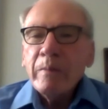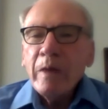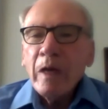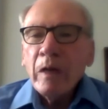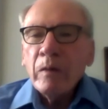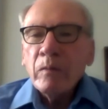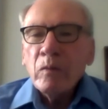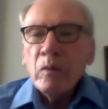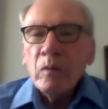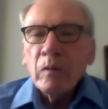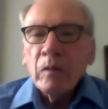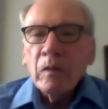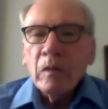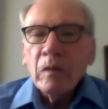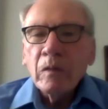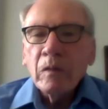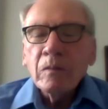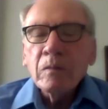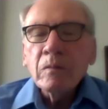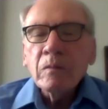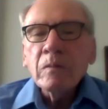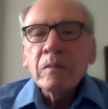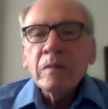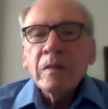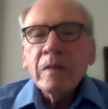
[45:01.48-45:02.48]
from Andrew
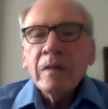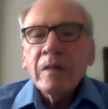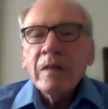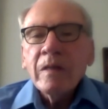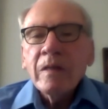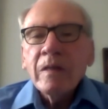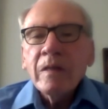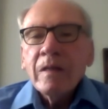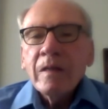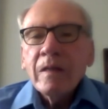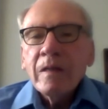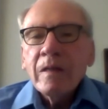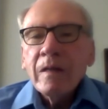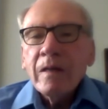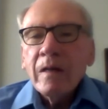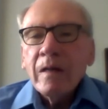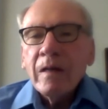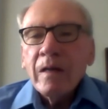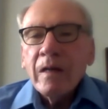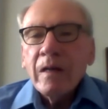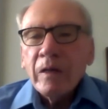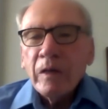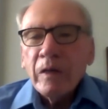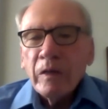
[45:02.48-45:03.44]
Lowe. Uh,